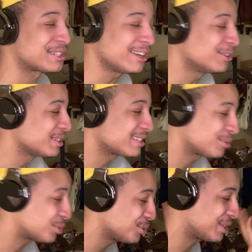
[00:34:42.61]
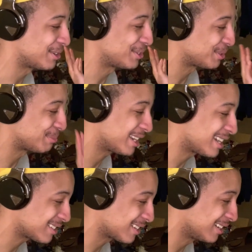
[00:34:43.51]
They only said two characters.
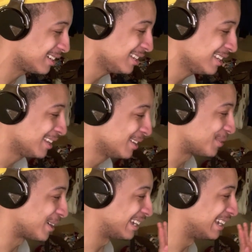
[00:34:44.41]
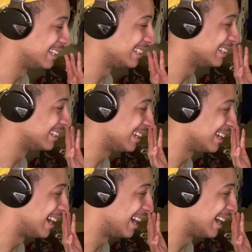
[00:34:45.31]
Mikasa, fucking